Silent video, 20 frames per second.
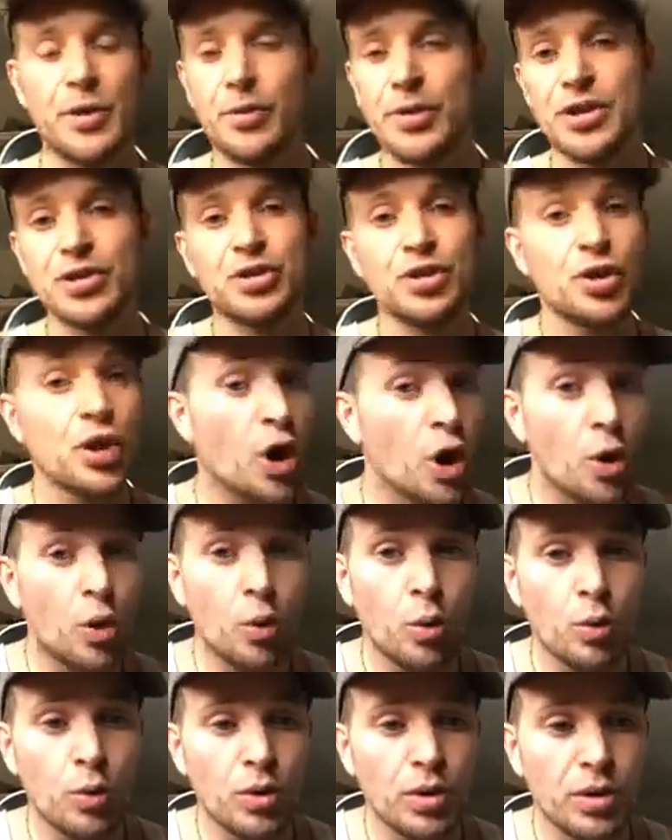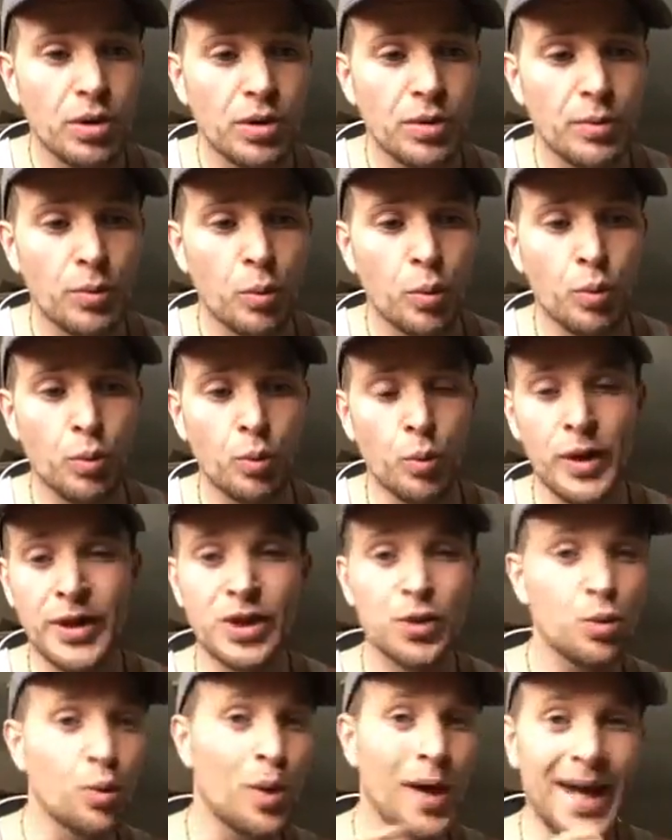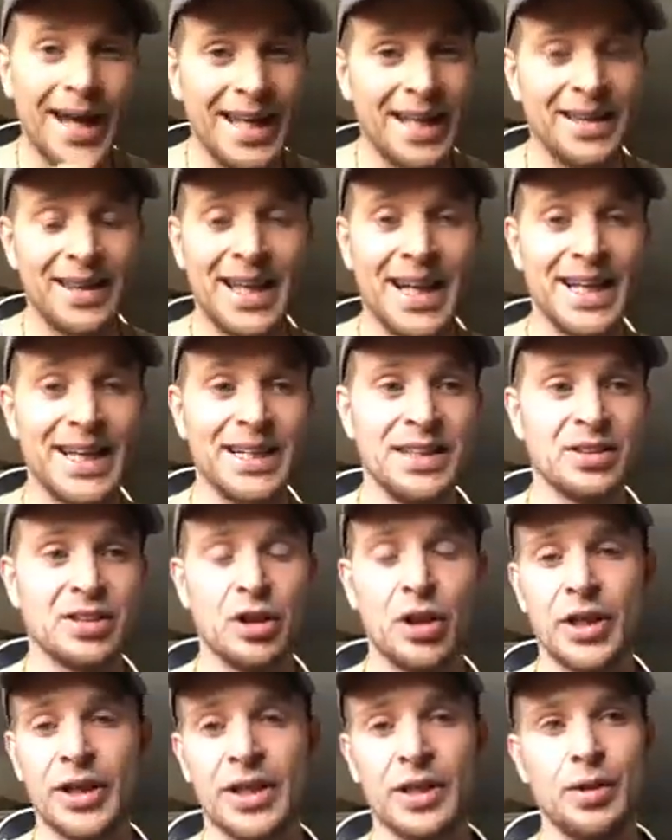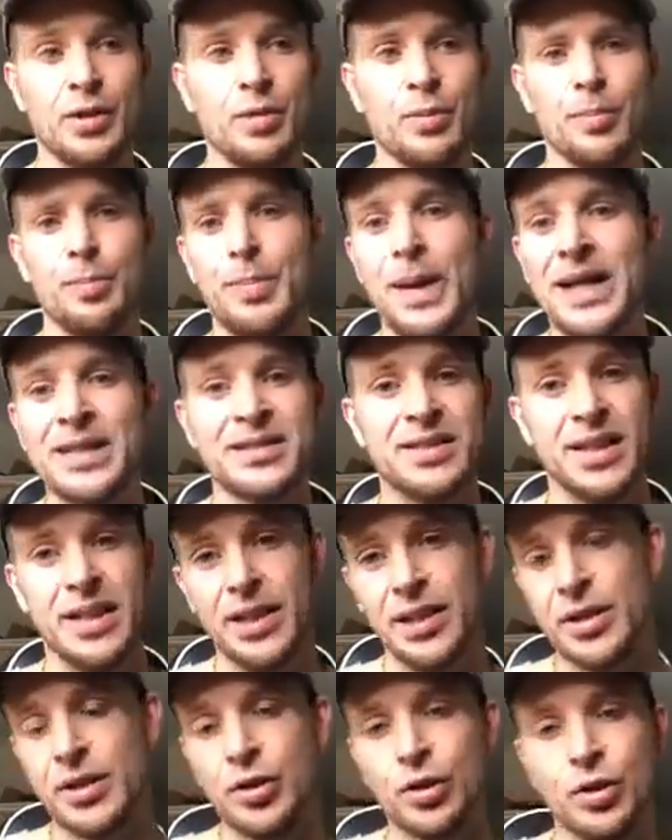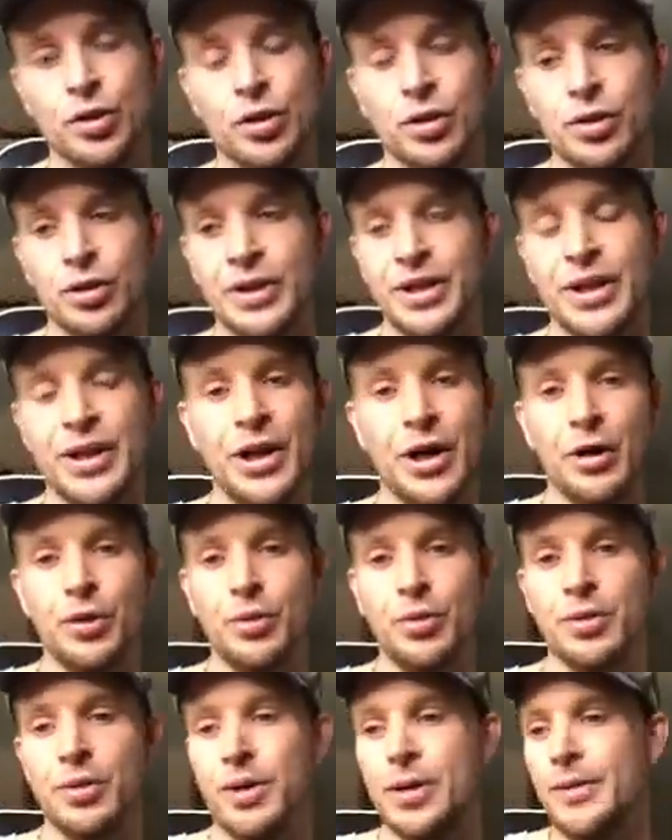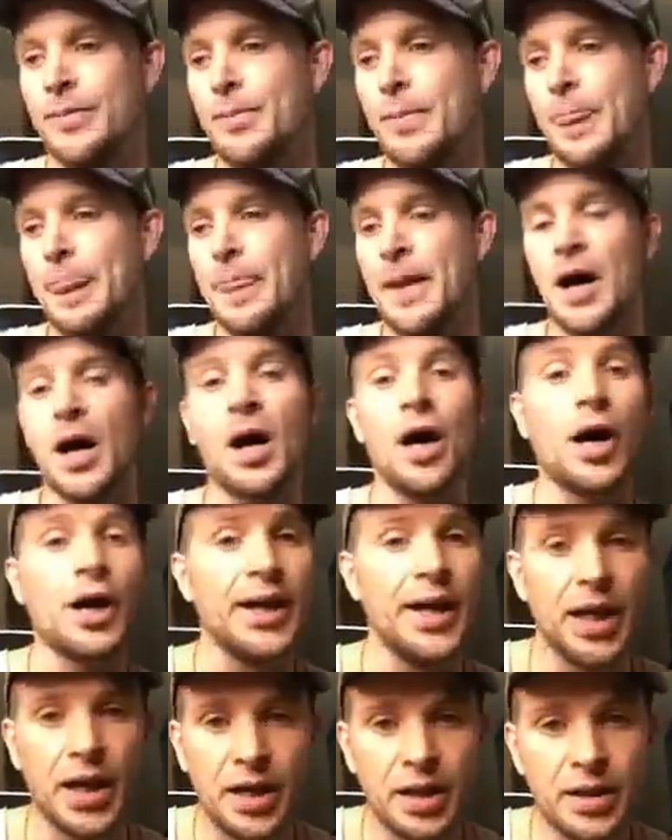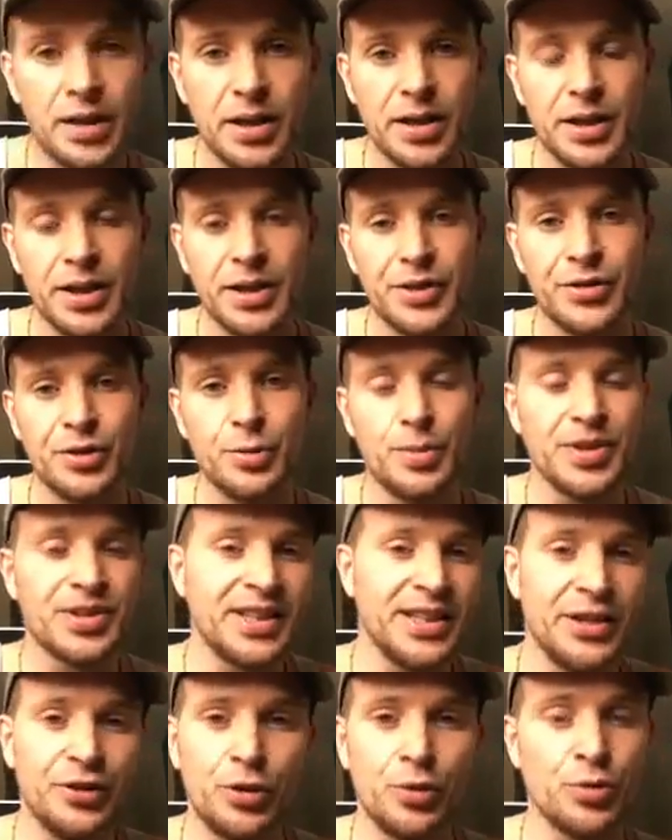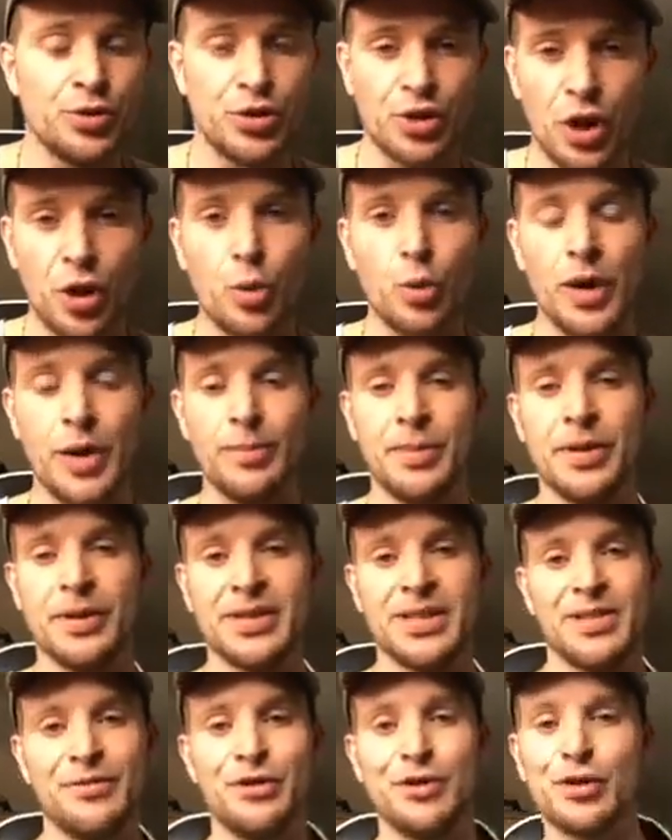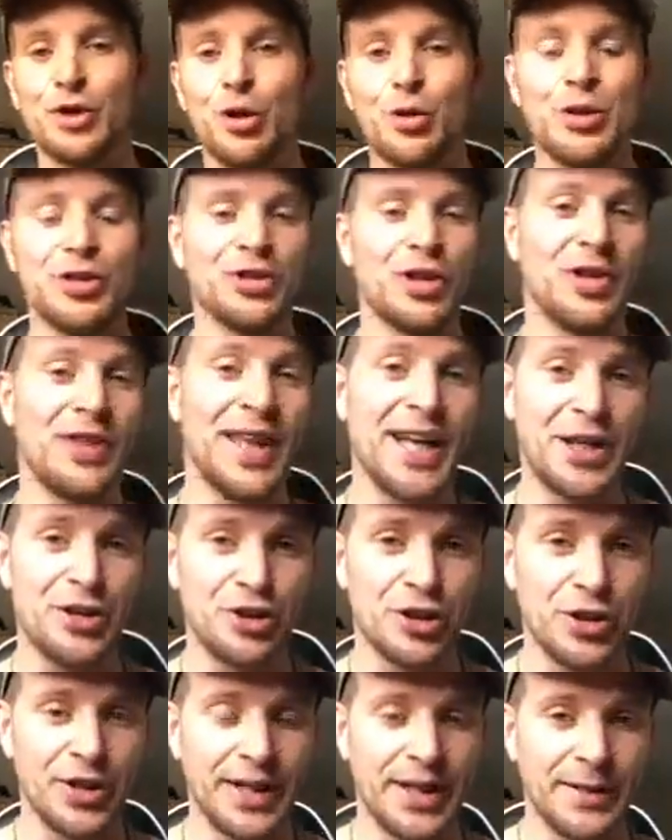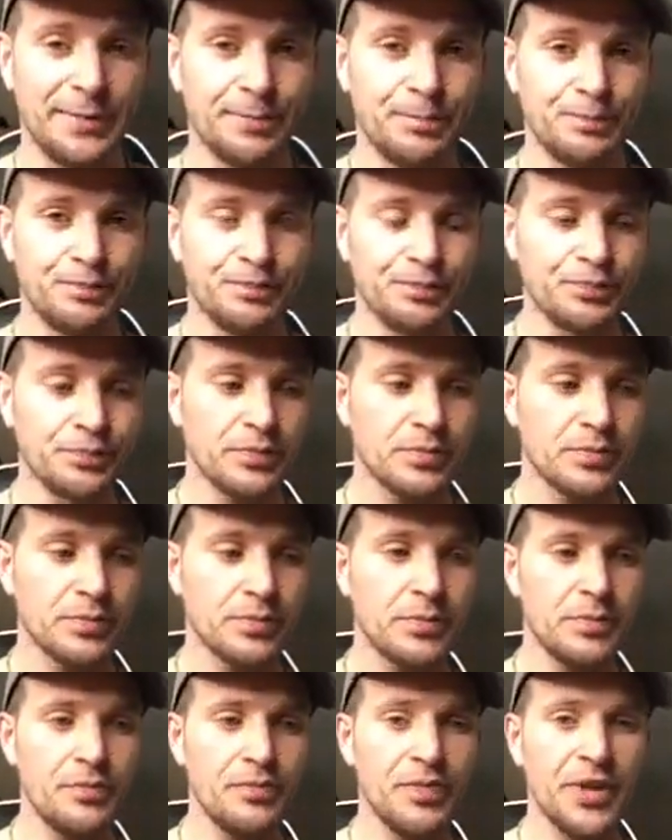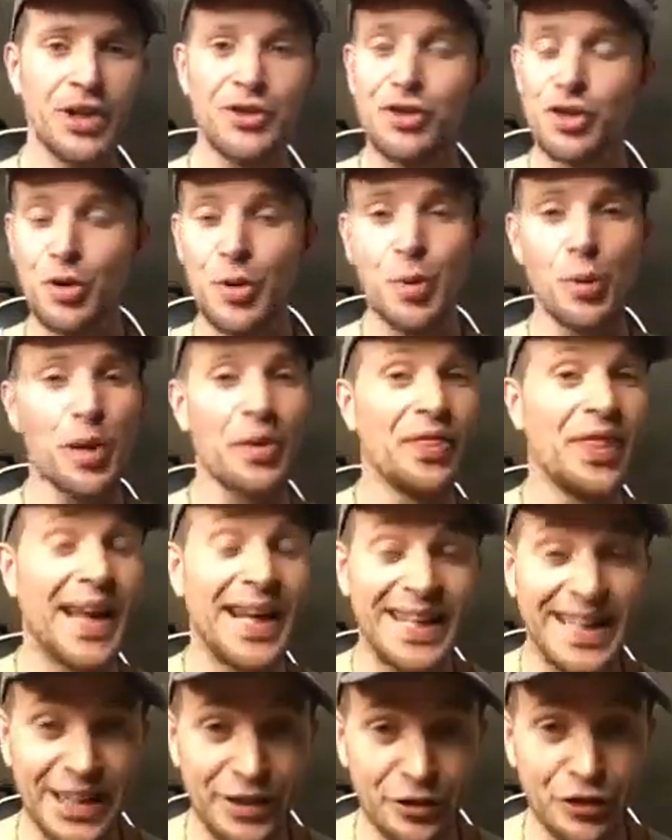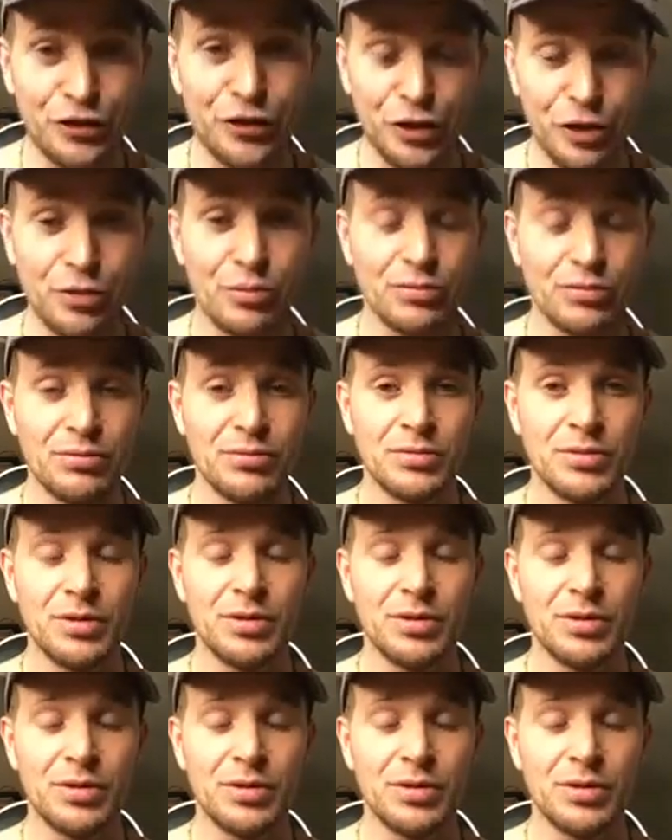there is no which way that is like better or, higher to be seen doing soul work, because every soul is on their journey, doing what they need to do.